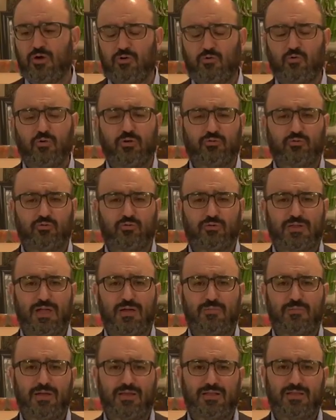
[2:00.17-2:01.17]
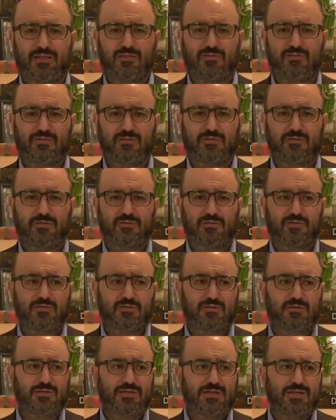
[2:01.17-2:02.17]
are going through a time like this?
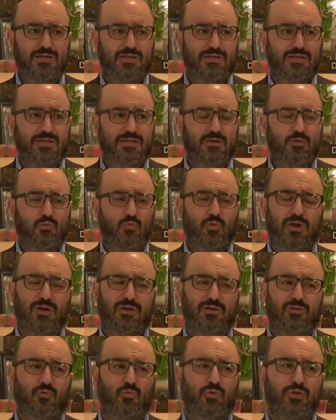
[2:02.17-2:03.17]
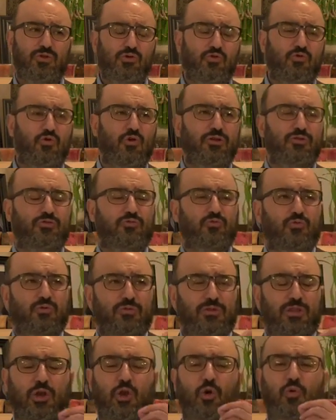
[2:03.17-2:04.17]
Well, when you're going to
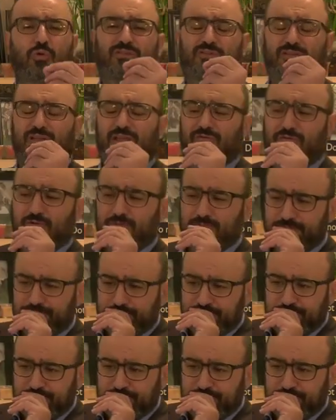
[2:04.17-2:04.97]
the lowest level,